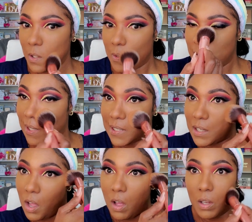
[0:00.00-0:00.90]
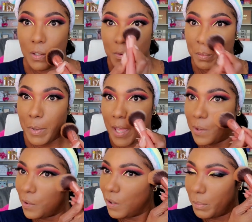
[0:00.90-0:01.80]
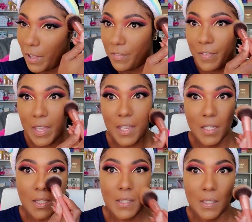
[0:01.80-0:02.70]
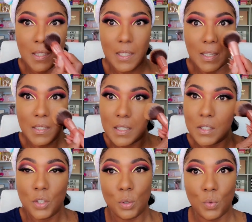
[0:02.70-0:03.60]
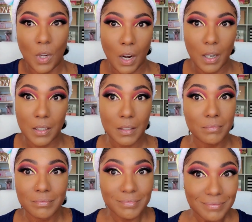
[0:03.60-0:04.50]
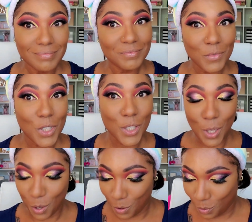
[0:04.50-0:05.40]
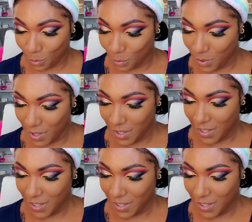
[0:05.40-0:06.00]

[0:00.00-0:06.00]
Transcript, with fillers: use it as an all over powder on my face. It's too dark. So,